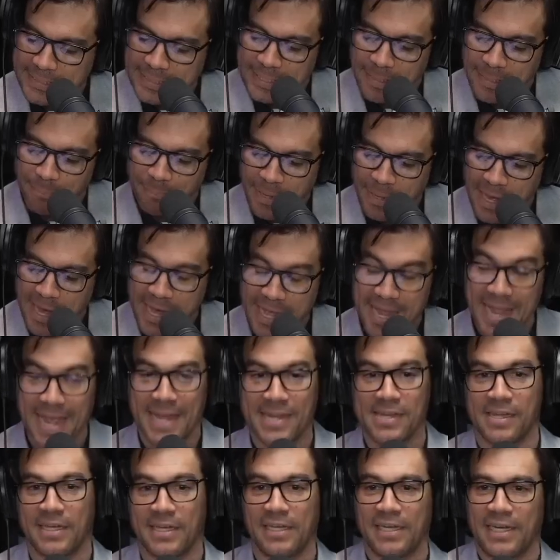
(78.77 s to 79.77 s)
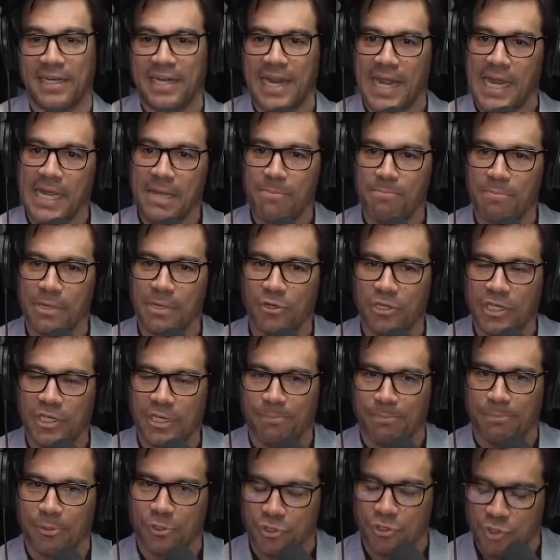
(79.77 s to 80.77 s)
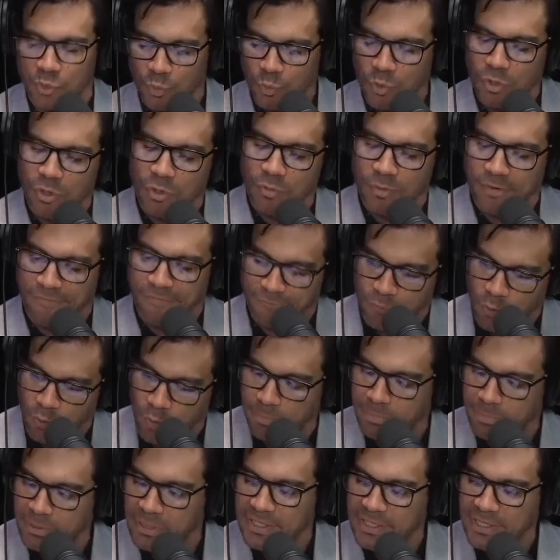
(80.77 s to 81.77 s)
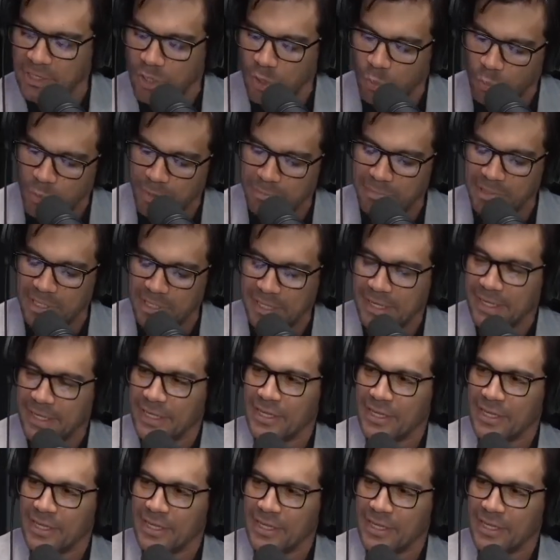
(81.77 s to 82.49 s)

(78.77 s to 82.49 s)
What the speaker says: of the pie, and in an 8 billion person world where 4 billion are women,